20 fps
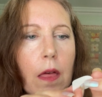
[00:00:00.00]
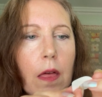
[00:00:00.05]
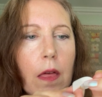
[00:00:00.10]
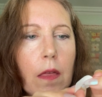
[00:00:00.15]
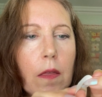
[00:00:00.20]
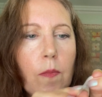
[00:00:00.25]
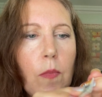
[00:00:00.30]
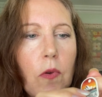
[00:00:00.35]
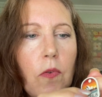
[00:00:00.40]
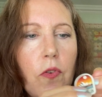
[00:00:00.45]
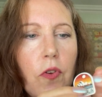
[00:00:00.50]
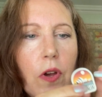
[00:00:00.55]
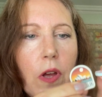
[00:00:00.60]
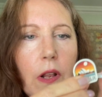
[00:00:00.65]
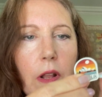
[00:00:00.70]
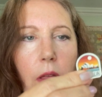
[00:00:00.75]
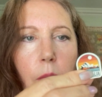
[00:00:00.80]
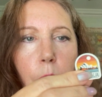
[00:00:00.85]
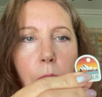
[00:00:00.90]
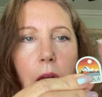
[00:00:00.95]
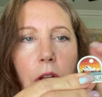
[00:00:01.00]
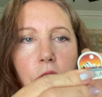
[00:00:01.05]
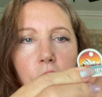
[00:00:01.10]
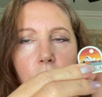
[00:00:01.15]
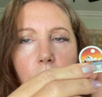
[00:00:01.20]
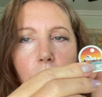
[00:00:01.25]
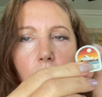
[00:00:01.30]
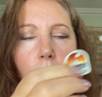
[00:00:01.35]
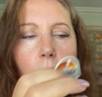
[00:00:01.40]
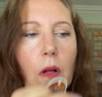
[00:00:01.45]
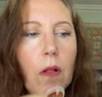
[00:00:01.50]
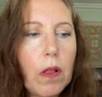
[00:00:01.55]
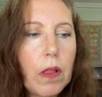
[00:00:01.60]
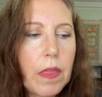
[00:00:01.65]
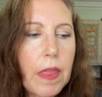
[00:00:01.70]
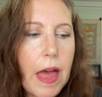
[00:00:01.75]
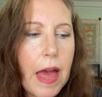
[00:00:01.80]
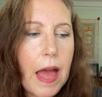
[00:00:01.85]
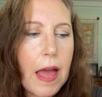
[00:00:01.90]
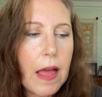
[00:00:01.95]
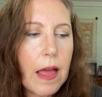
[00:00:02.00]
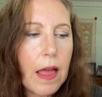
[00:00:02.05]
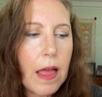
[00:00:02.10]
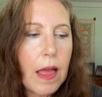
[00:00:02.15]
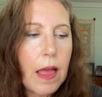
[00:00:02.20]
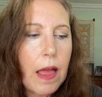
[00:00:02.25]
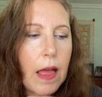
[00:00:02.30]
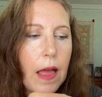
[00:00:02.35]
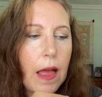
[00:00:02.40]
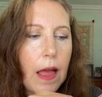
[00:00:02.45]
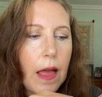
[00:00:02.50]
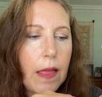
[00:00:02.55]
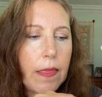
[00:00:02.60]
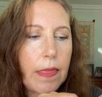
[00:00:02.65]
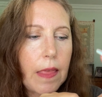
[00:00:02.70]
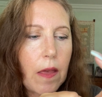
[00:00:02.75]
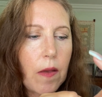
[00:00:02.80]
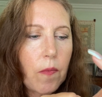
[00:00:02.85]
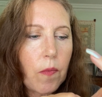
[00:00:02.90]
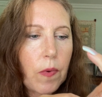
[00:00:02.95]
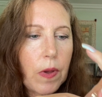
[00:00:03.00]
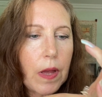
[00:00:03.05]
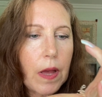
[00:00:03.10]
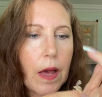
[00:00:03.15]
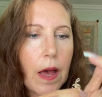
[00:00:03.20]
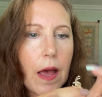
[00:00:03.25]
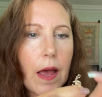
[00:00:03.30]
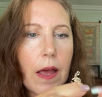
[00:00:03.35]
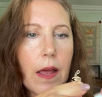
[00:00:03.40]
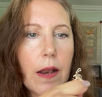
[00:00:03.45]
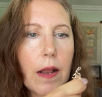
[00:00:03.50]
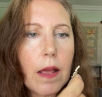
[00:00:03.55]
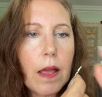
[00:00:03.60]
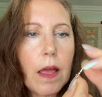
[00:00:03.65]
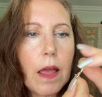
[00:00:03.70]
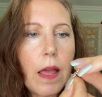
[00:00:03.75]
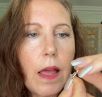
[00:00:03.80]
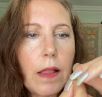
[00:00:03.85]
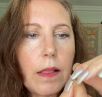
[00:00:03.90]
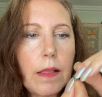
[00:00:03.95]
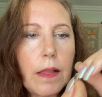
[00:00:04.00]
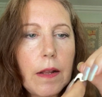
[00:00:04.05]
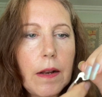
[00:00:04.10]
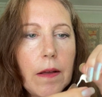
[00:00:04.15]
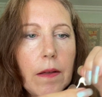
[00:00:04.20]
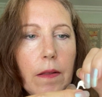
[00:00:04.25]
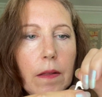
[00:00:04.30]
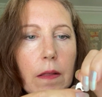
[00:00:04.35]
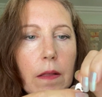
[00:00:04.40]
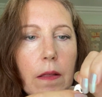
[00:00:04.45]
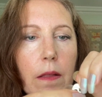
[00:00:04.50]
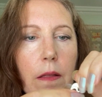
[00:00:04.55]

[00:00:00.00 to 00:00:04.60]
Suppose you can punch a little hole in that. And then we got a little